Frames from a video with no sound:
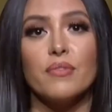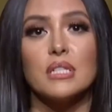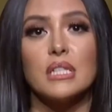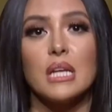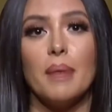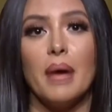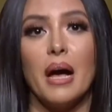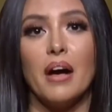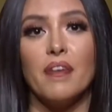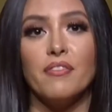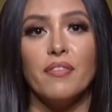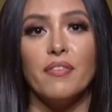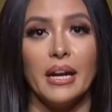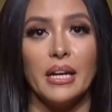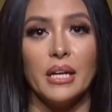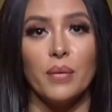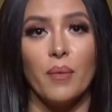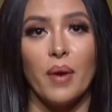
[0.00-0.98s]
somehow
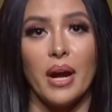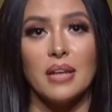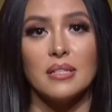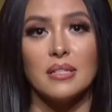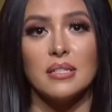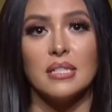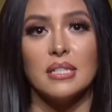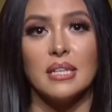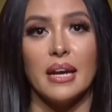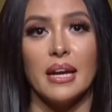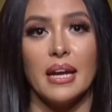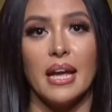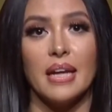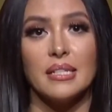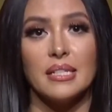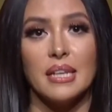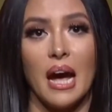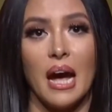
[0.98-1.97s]
finding ways to
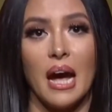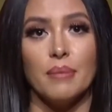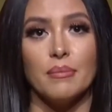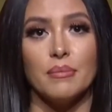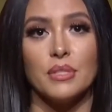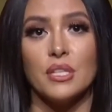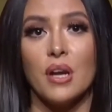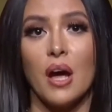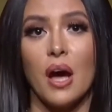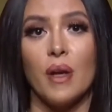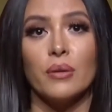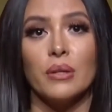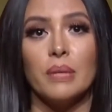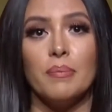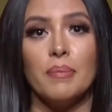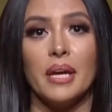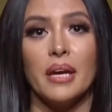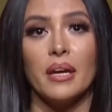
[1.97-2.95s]
dedicate time to not only
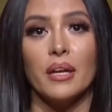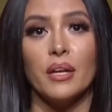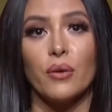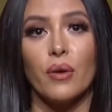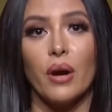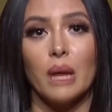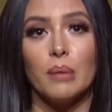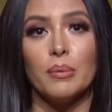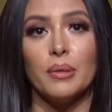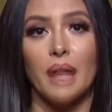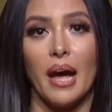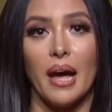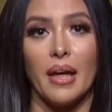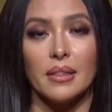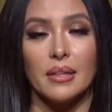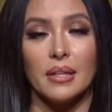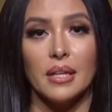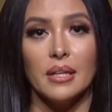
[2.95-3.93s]
being an incredible
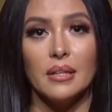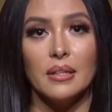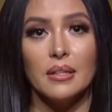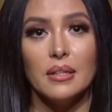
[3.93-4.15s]
athlete,